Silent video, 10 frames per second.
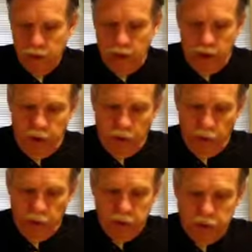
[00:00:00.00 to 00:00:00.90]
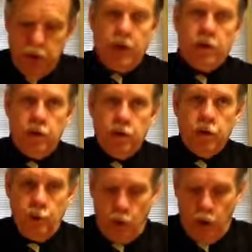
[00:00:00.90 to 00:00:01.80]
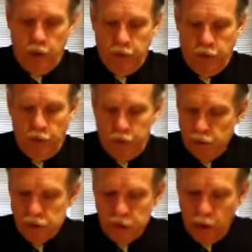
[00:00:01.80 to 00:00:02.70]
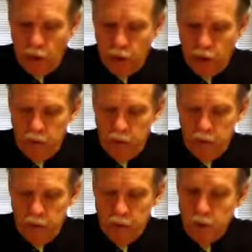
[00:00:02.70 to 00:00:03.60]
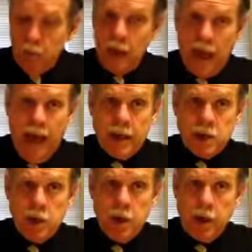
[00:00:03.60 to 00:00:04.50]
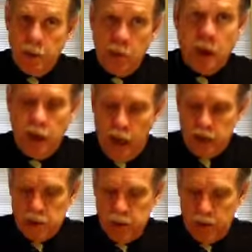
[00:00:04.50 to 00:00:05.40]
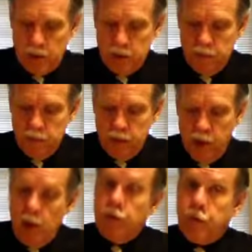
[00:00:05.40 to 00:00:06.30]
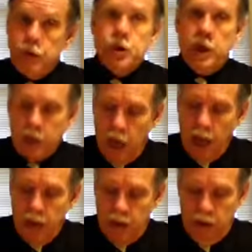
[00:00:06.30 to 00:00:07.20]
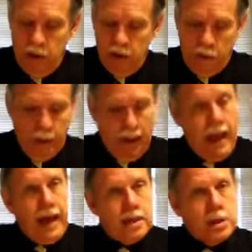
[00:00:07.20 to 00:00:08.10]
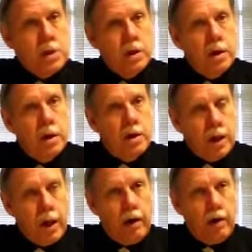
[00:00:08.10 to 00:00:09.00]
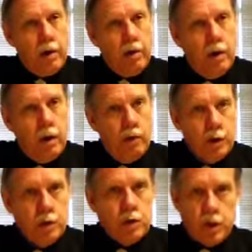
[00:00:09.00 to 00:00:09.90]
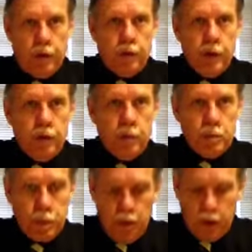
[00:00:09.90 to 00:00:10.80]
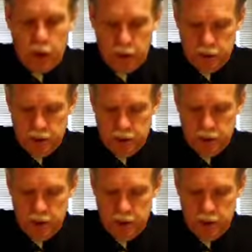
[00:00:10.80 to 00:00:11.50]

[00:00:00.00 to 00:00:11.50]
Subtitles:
noted that Texas was first in oil, but last in mental hospitals, first in cotton, but last in the care of those suffering from tuberculosis,